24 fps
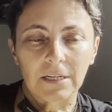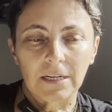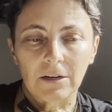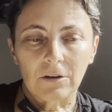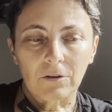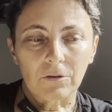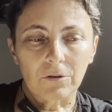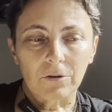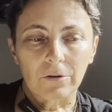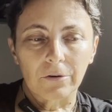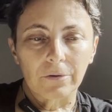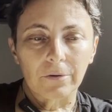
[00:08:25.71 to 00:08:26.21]

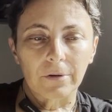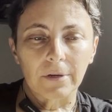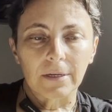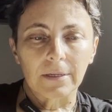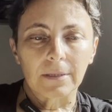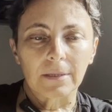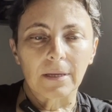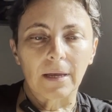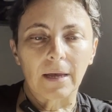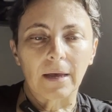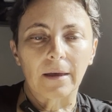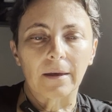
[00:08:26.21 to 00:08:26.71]

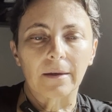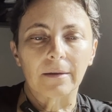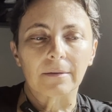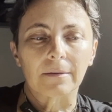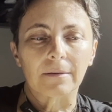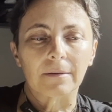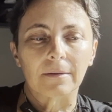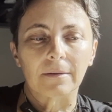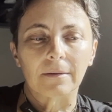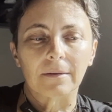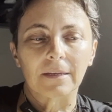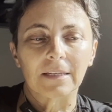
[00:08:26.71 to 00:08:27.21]
concluded that
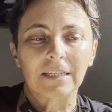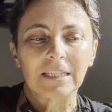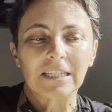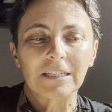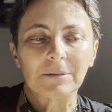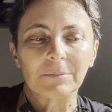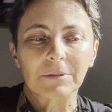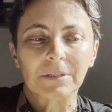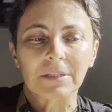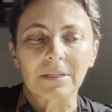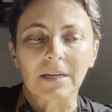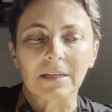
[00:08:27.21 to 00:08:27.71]
it
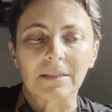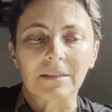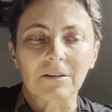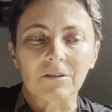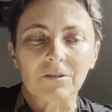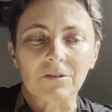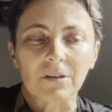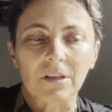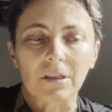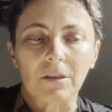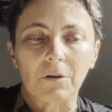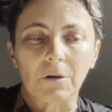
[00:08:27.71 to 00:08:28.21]
seems that
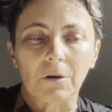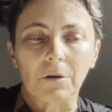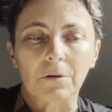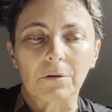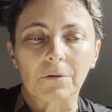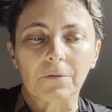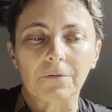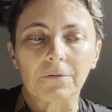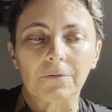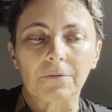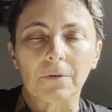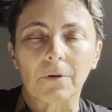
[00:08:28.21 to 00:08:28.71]
there's a lot
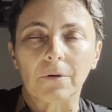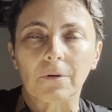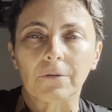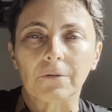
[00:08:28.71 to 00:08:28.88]
of